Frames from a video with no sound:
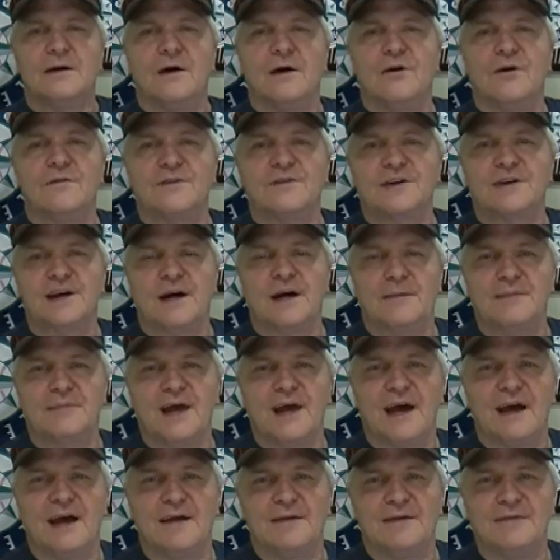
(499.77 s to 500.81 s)
overcome
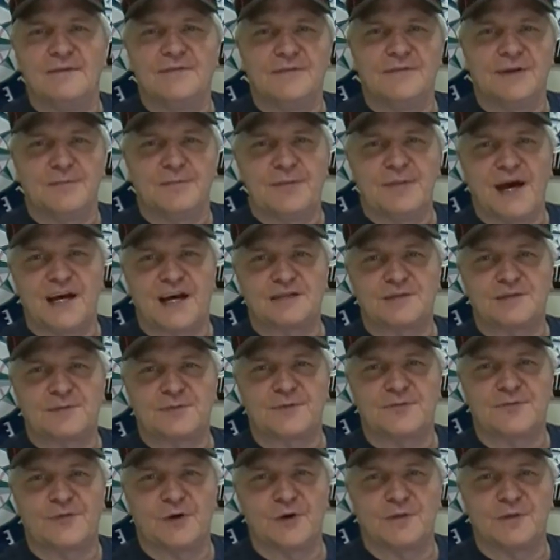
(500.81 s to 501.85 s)
the past
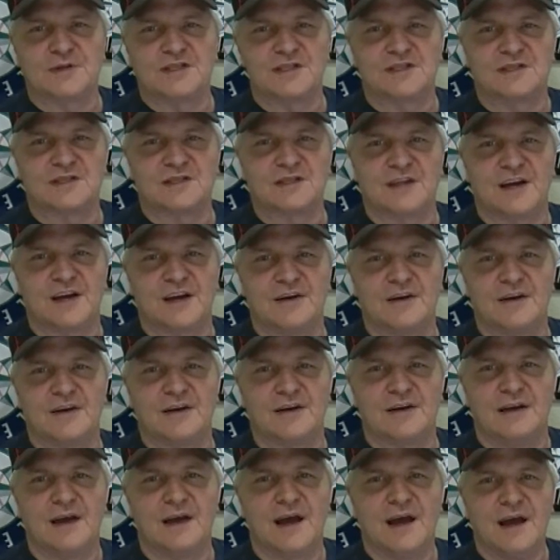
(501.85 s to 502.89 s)
performances there
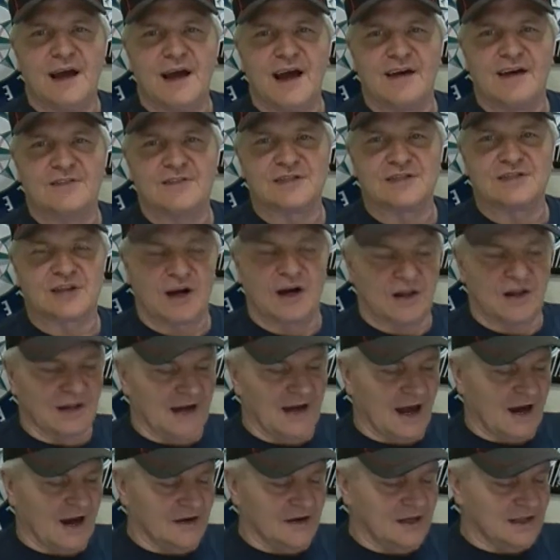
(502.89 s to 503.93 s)
and have a solid
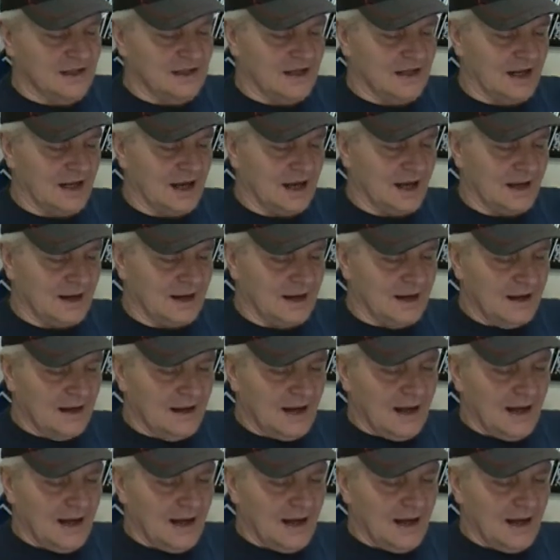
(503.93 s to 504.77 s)
outing today.